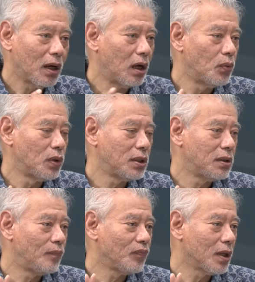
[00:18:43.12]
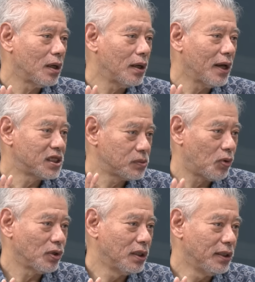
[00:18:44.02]
our
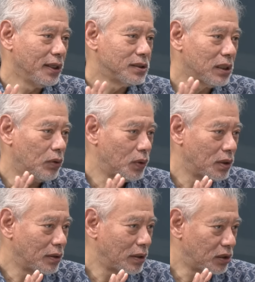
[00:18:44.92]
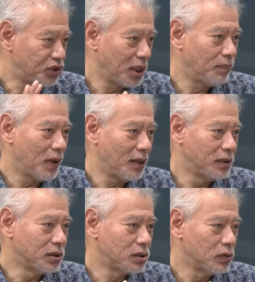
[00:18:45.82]
export earnings, our trade
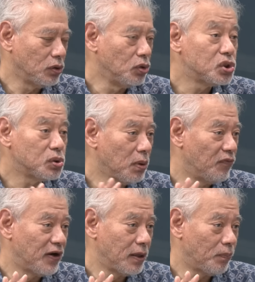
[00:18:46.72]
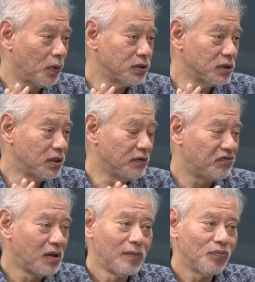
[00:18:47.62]
balance used to be very
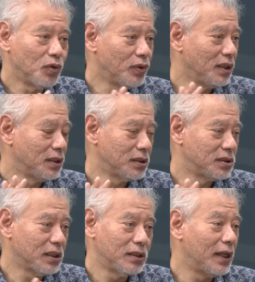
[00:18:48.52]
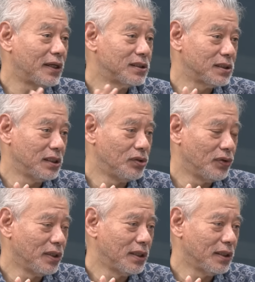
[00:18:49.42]
positive during the
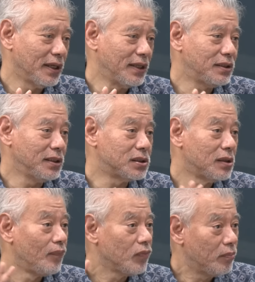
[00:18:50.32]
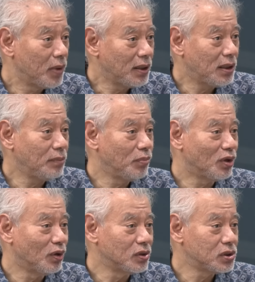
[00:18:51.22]
80s, mainly
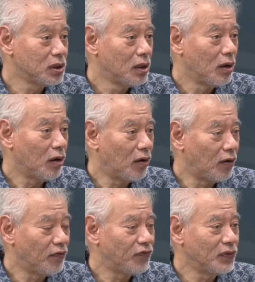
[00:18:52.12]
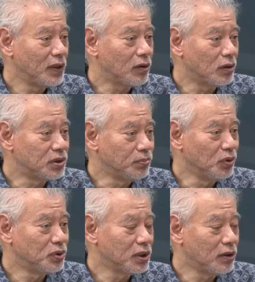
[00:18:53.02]
because of the
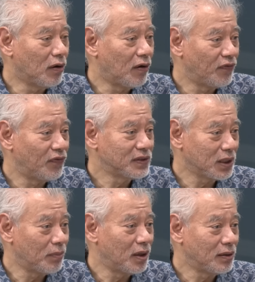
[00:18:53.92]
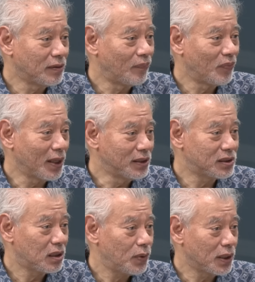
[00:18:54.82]
contribution of Sabah and
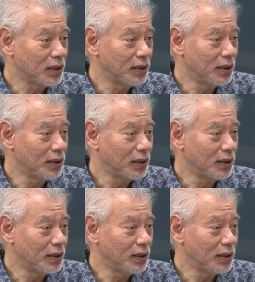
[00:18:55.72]
Sarawak.